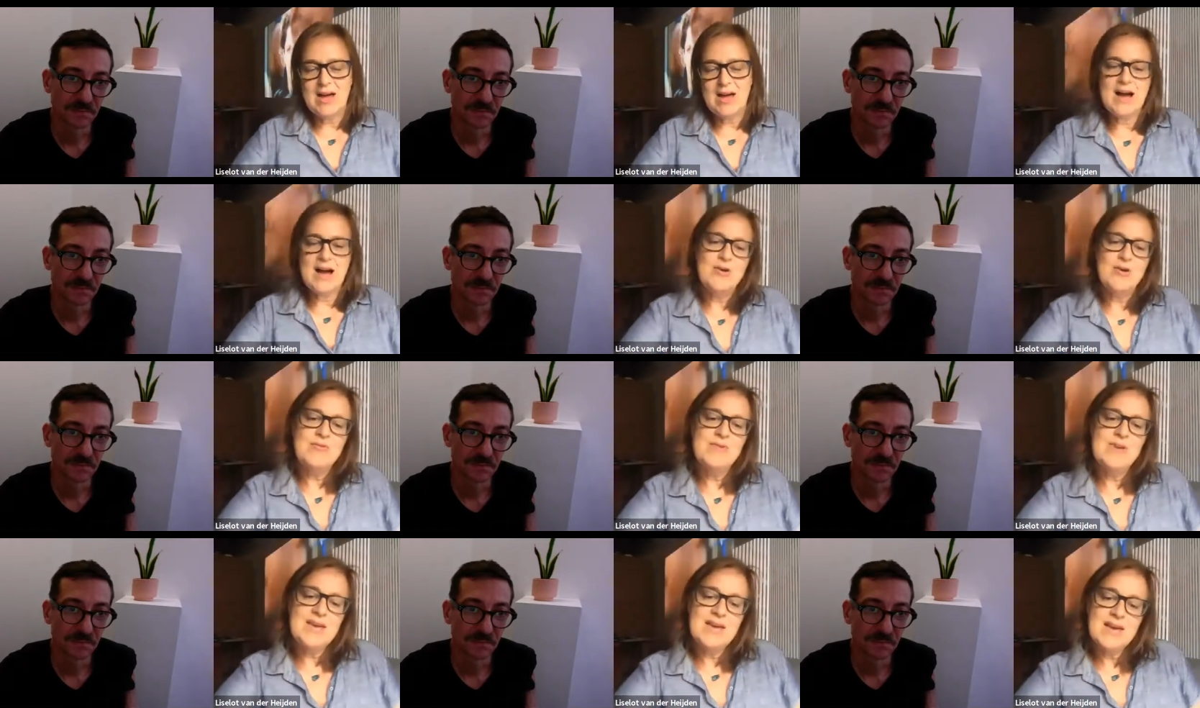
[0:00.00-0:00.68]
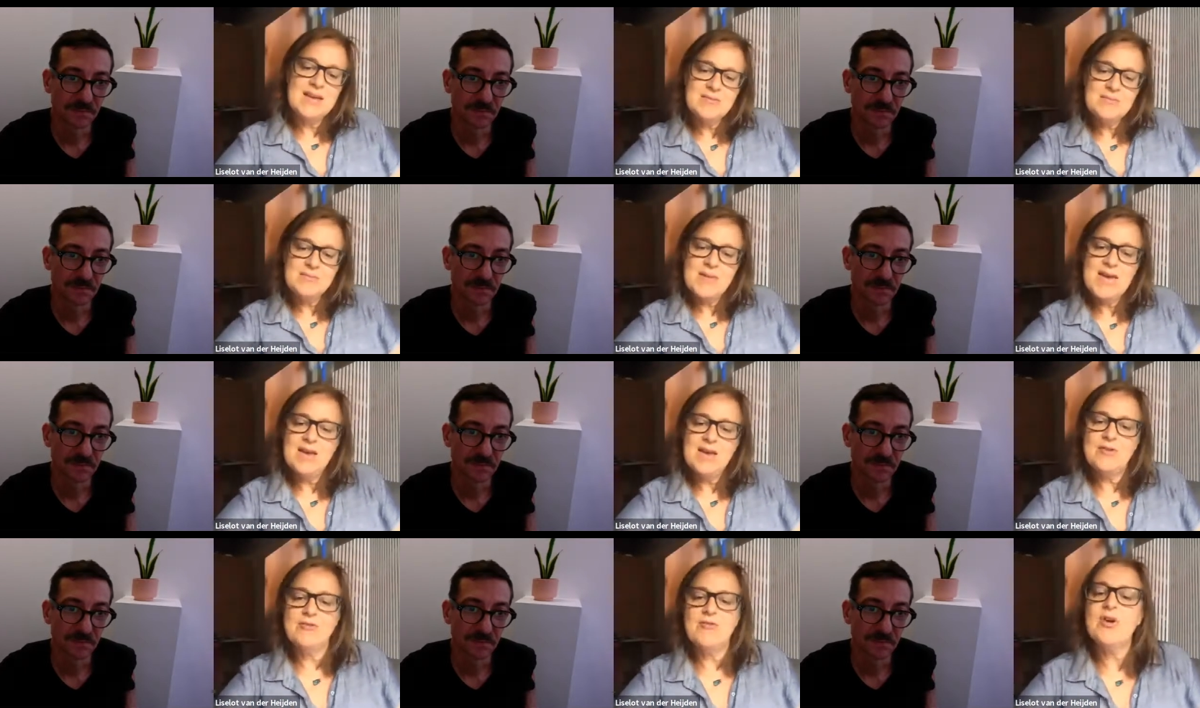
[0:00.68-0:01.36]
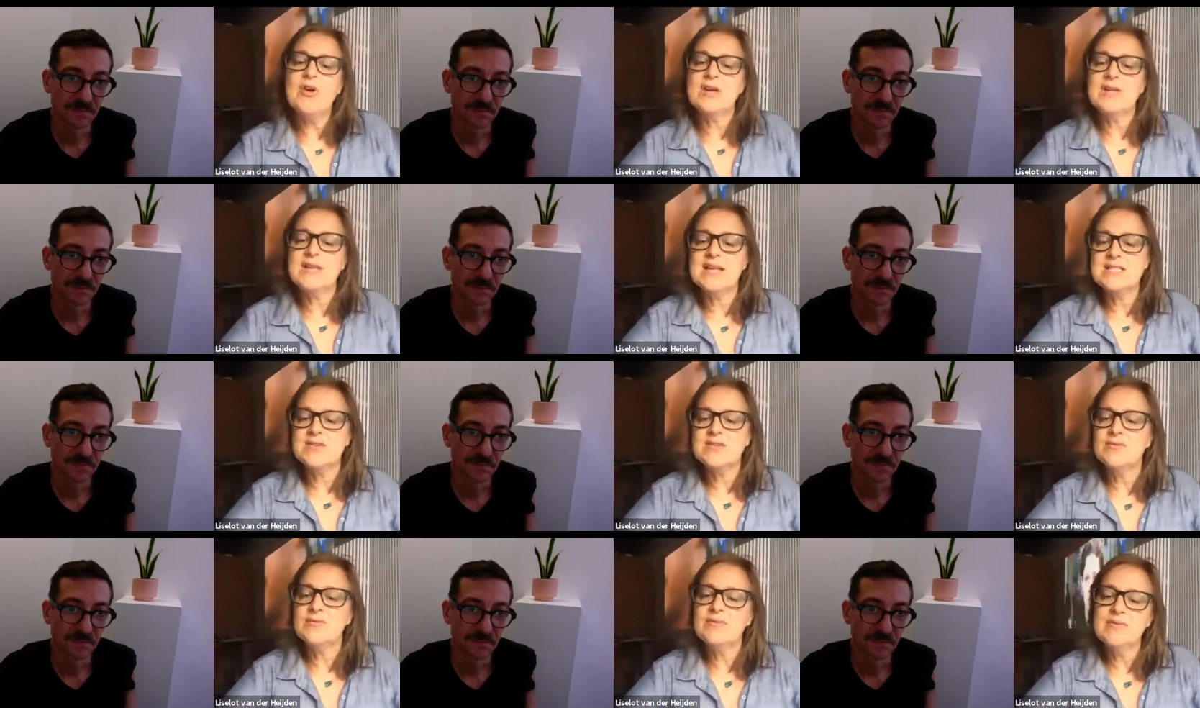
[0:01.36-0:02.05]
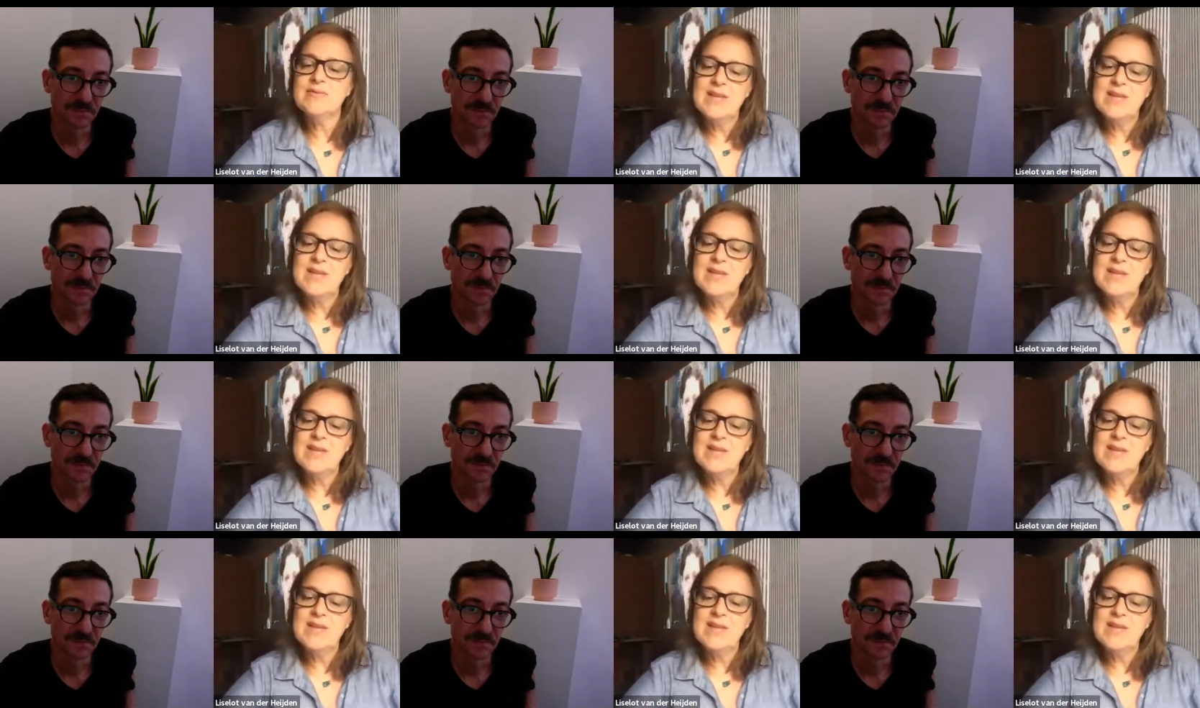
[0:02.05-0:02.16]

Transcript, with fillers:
Speaker 1: how we can make work that